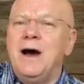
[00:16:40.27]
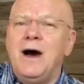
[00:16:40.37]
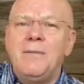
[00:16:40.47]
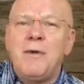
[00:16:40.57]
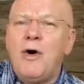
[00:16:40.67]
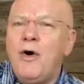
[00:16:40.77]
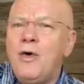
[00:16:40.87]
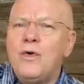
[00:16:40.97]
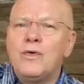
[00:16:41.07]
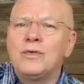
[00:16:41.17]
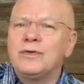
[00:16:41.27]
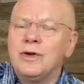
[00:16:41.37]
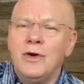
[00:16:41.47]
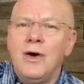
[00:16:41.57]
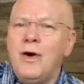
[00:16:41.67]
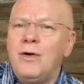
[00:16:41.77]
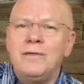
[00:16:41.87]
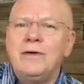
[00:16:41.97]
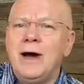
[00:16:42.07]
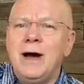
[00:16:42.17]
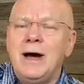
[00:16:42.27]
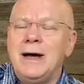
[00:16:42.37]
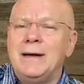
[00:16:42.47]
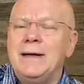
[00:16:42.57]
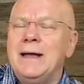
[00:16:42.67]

uphold the law of God.